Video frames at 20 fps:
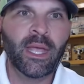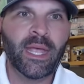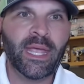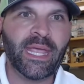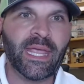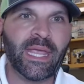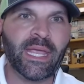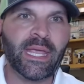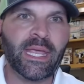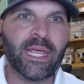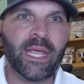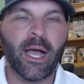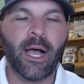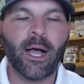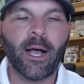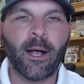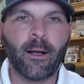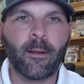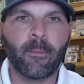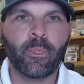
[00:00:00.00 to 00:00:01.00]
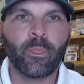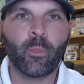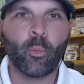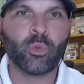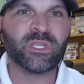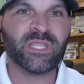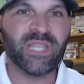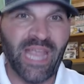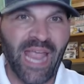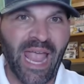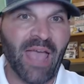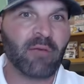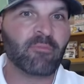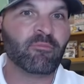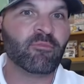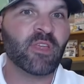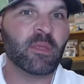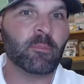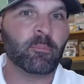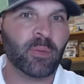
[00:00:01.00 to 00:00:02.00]
He was the
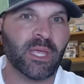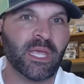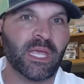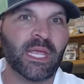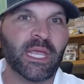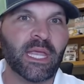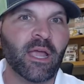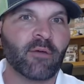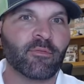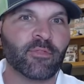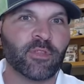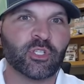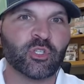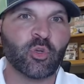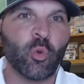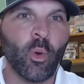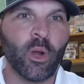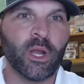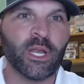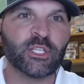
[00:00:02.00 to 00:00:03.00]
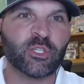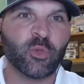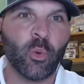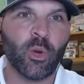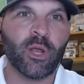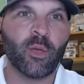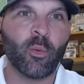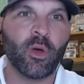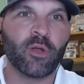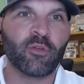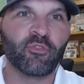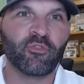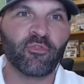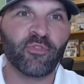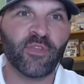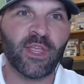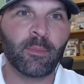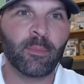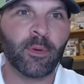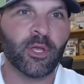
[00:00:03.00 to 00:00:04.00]
MVP of the 2021
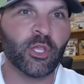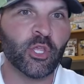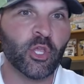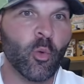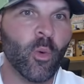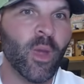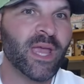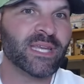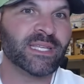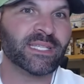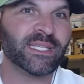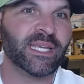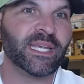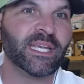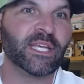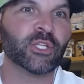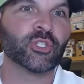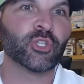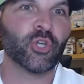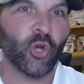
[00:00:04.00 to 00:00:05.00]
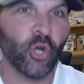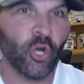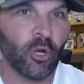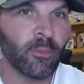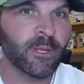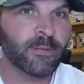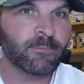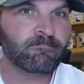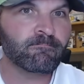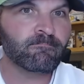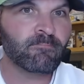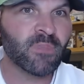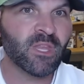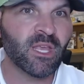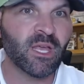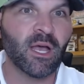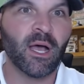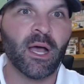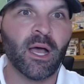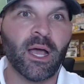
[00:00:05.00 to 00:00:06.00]
FIBA U18 tournament.
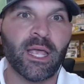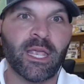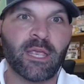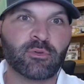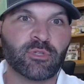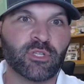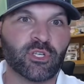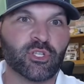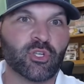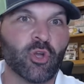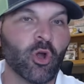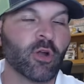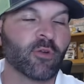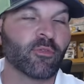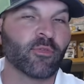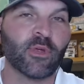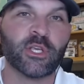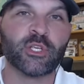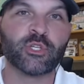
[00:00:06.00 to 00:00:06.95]
He was a starter for